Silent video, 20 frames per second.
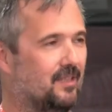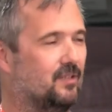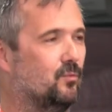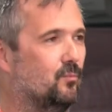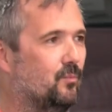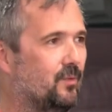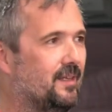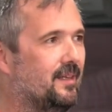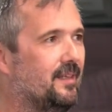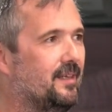it's
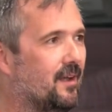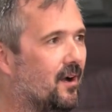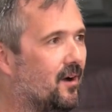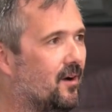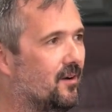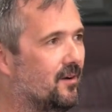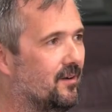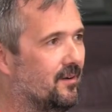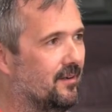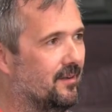really
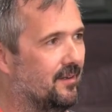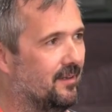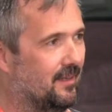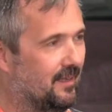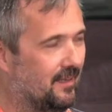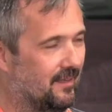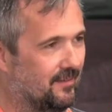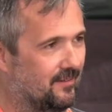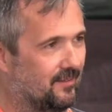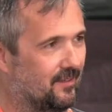hard
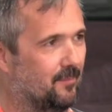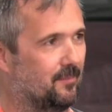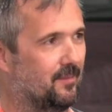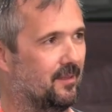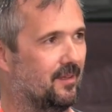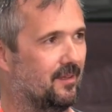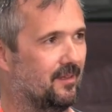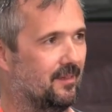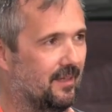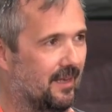in
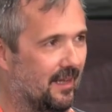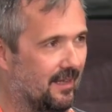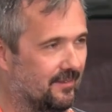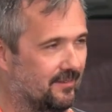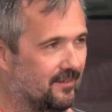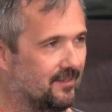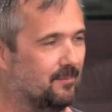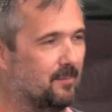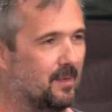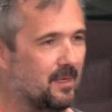something that
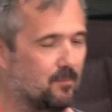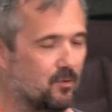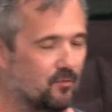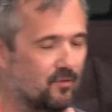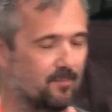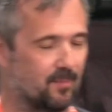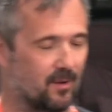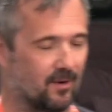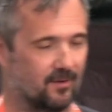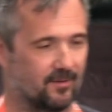has this many
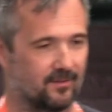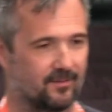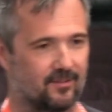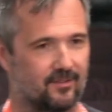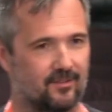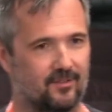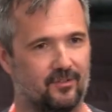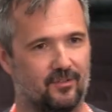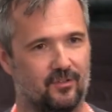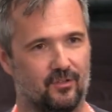moving
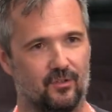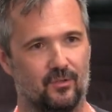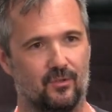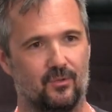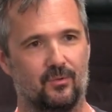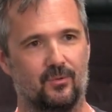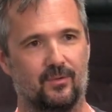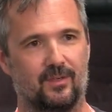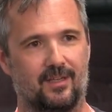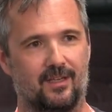parts
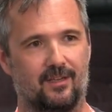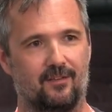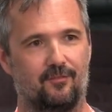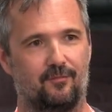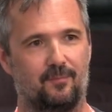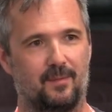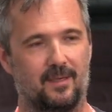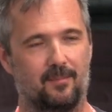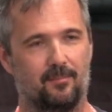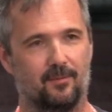to
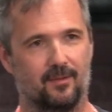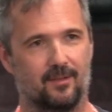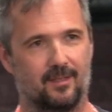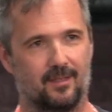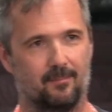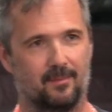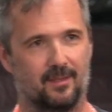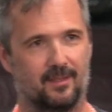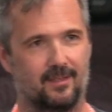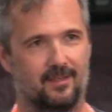give people
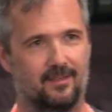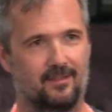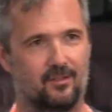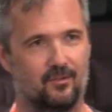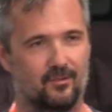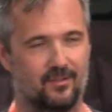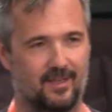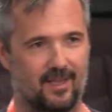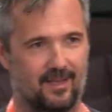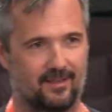the ability
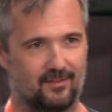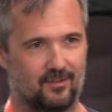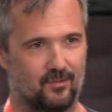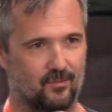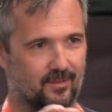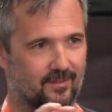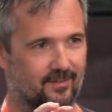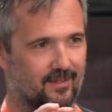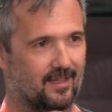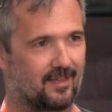to get
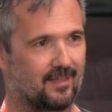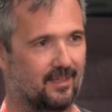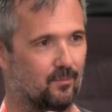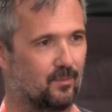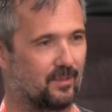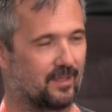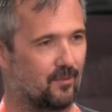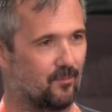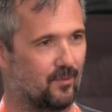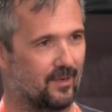to exactly
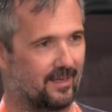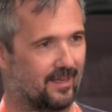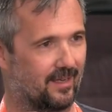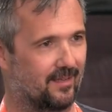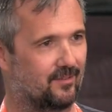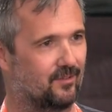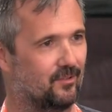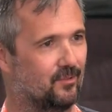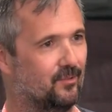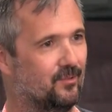what they want to
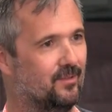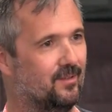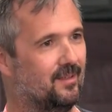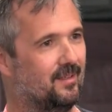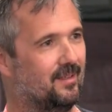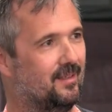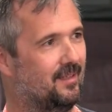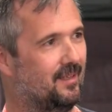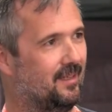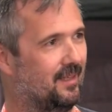get to
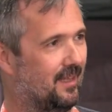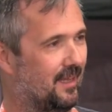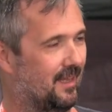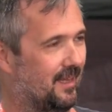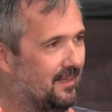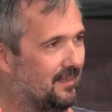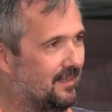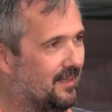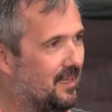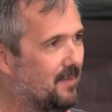
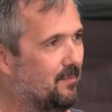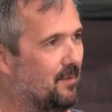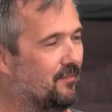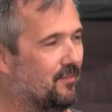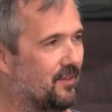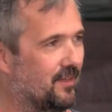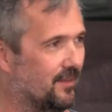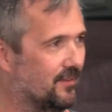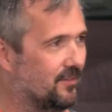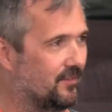and keep
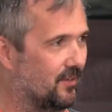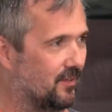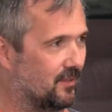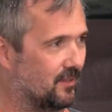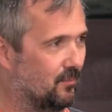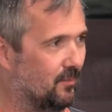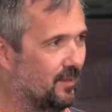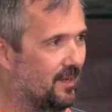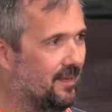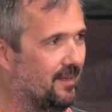everything else
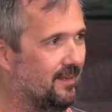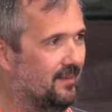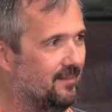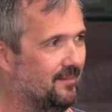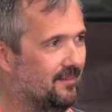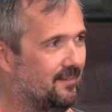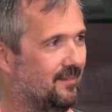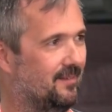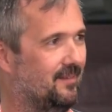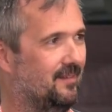tucked away.
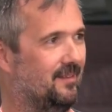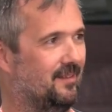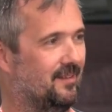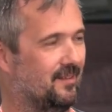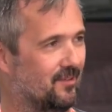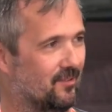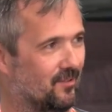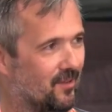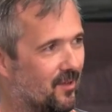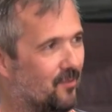
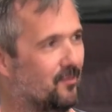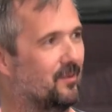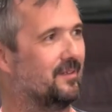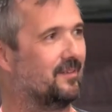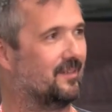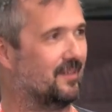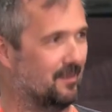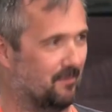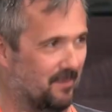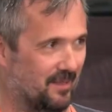You're
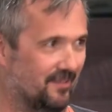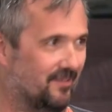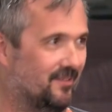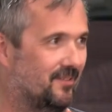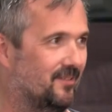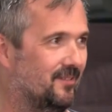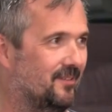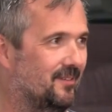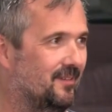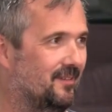always going to
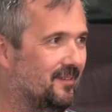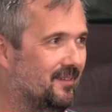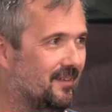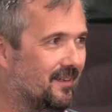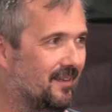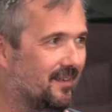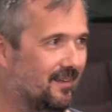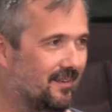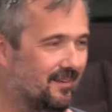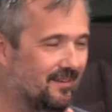miss,
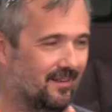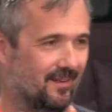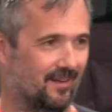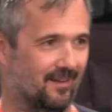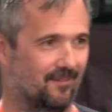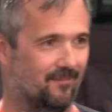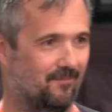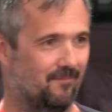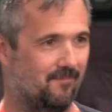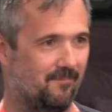and
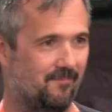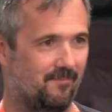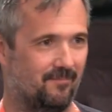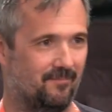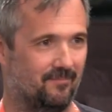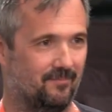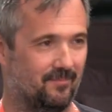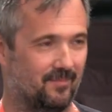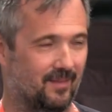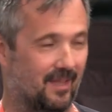
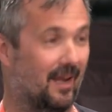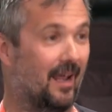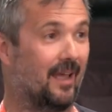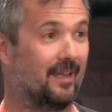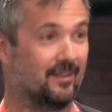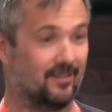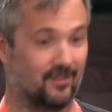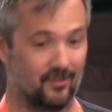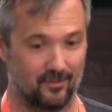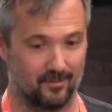
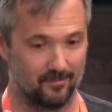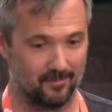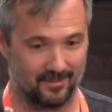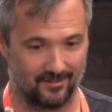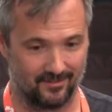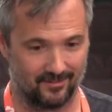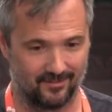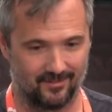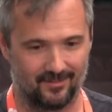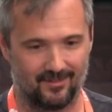I continue to
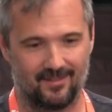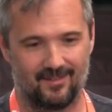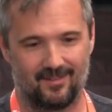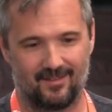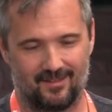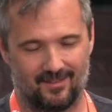miss.